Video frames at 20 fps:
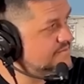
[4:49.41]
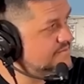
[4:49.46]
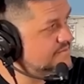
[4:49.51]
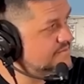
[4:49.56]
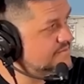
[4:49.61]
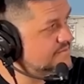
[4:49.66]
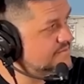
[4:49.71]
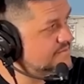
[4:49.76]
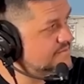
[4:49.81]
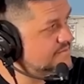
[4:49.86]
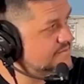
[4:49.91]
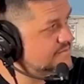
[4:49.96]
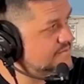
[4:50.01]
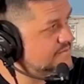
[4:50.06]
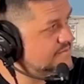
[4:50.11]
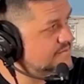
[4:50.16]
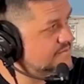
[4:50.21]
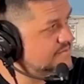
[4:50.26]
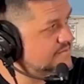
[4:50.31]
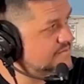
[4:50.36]

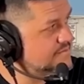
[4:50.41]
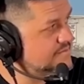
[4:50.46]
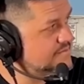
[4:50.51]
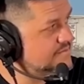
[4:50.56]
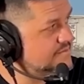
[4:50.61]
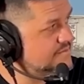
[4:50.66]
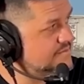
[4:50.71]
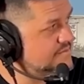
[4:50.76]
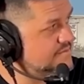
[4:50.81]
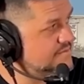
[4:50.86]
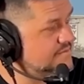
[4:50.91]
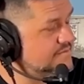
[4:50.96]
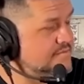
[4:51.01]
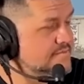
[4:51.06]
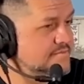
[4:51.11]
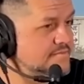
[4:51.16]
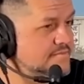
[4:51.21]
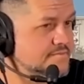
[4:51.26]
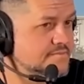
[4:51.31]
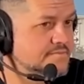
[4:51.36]

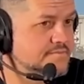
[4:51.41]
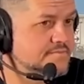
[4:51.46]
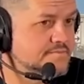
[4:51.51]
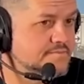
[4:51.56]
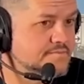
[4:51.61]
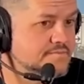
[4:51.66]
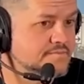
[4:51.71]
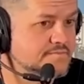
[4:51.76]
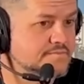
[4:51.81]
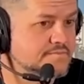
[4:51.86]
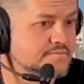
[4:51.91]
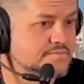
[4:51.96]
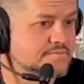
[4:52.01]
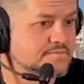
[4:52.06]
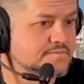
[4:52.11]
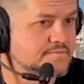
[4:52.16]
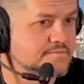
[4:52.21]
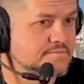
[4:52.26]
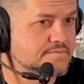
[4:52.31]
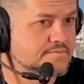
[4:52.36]

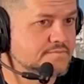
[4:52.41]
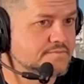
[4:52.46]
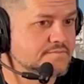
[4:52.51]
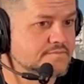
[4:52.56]
[no speech]